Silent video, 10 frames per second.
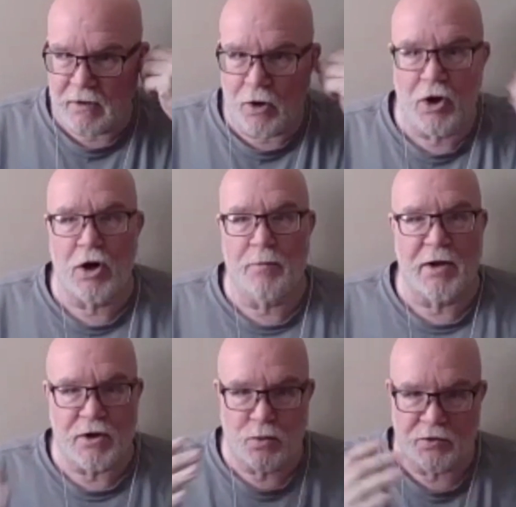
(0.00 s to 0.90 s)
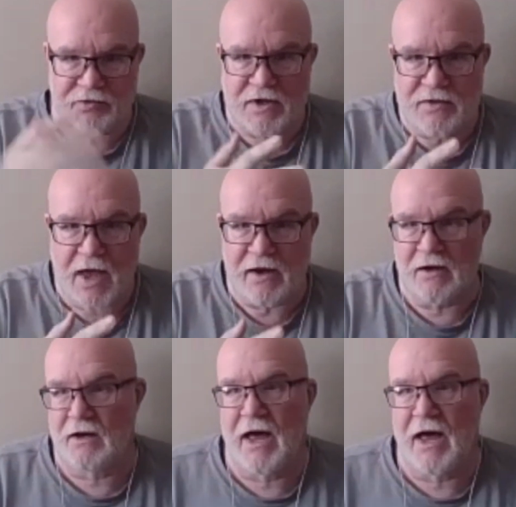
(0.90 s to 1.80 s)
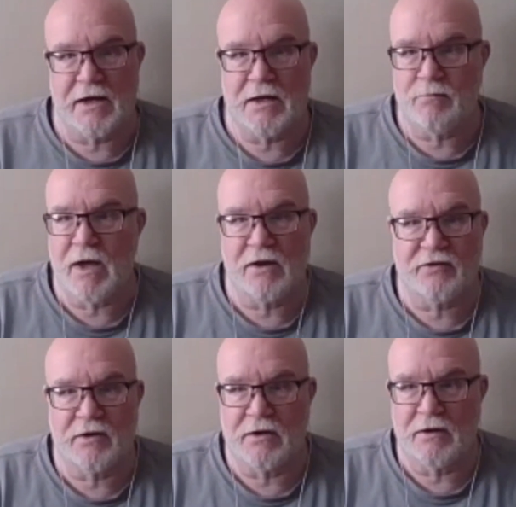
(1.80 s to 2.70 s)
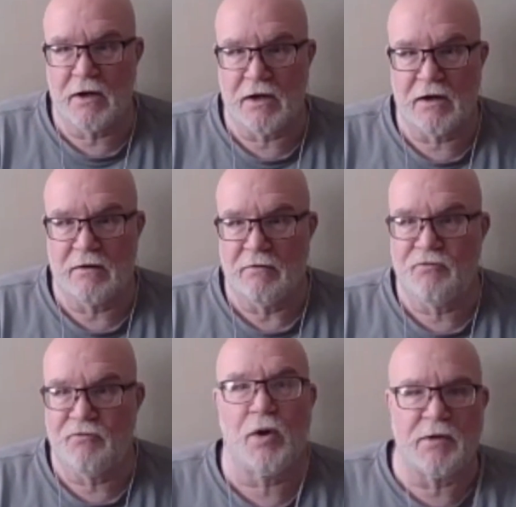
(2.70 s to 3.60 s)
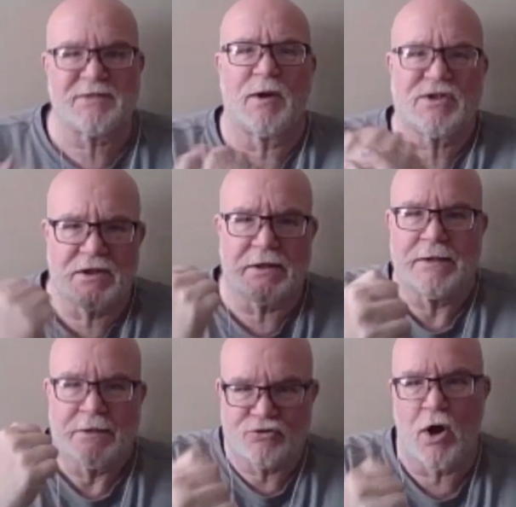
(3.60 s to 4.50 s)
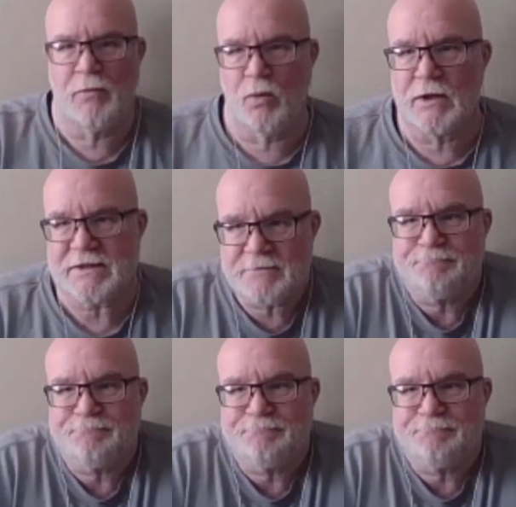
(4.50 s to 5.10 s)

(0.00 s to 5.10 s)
herb, and you will see that in a lot of HIT medicine form, especially trauma ones.